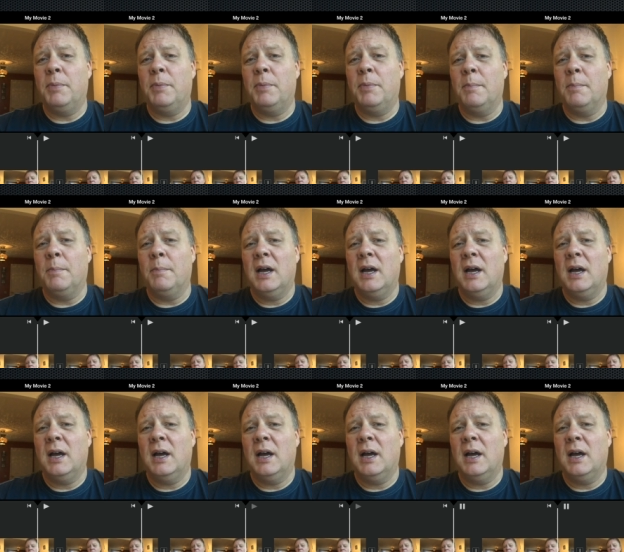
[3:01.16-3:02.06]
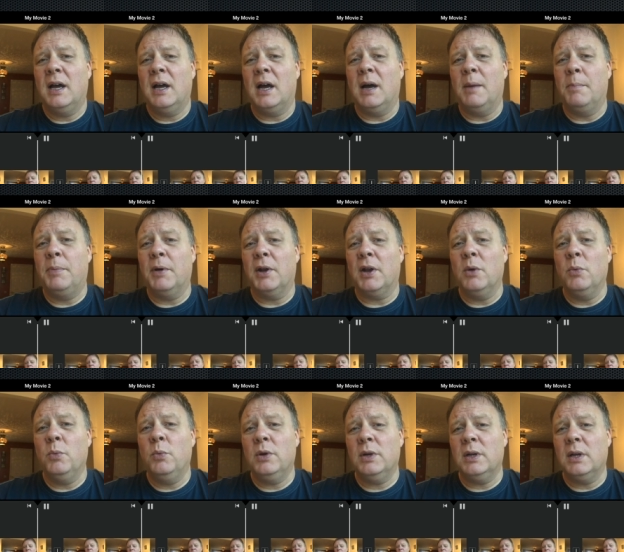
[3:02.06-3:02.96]
the clip. Um, but I
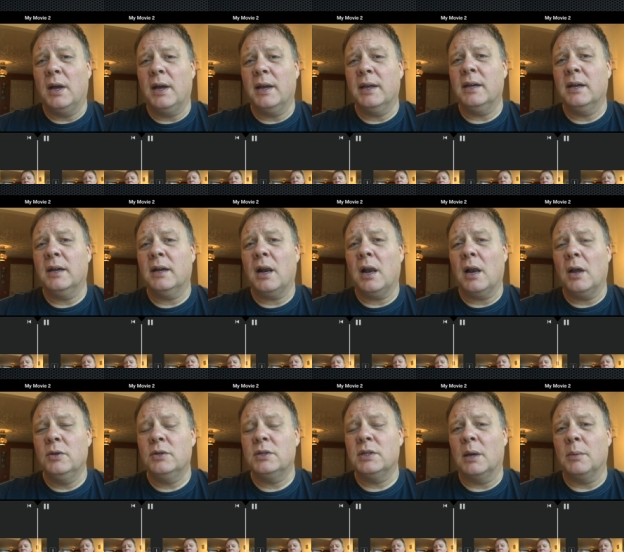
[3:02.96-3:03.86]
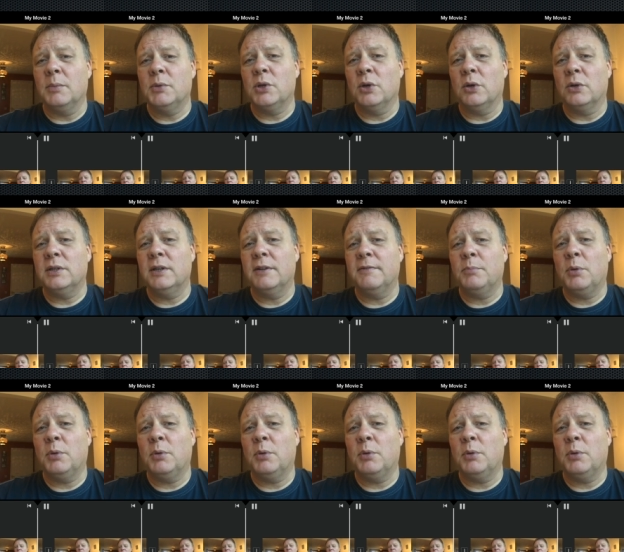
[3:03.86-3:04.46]
would like a close up shot if